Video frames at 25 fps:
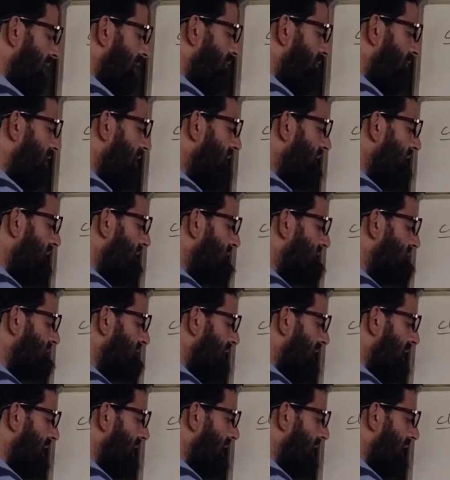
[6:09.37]
what is
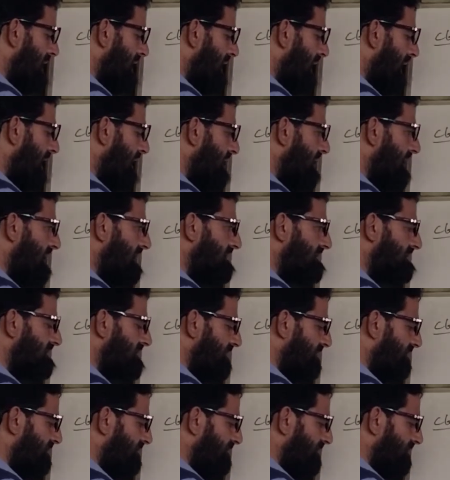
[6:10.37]
a radius
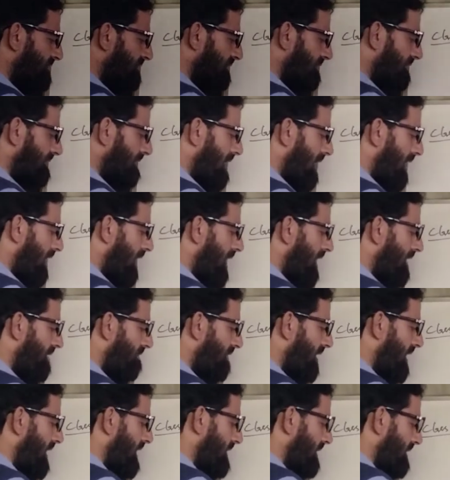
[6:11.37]

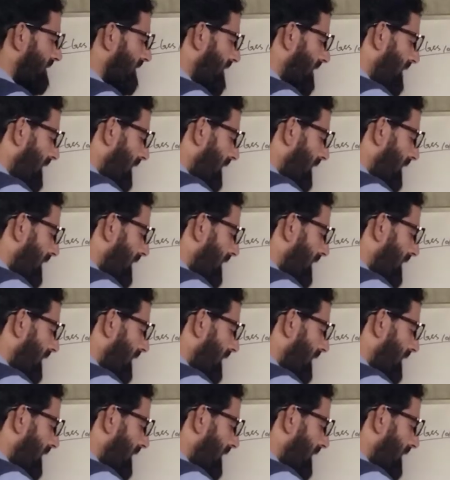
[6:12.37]
r1?